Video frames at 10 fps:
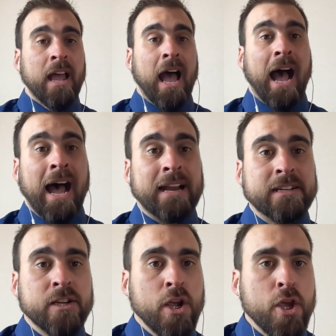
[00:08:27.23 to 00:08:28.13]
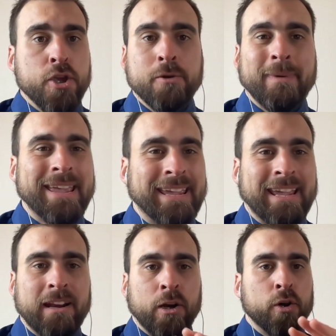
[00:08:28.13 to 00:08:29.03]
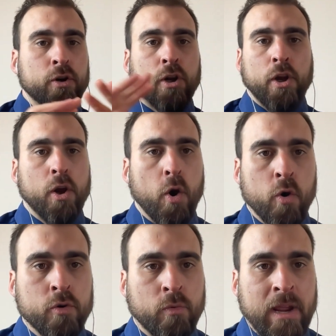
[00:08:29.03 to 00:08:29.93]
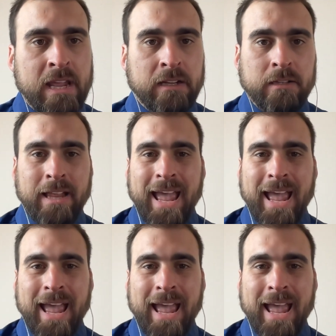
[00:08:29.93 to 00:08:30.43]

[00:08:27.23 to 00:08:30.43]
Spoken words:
and you make it look unreal,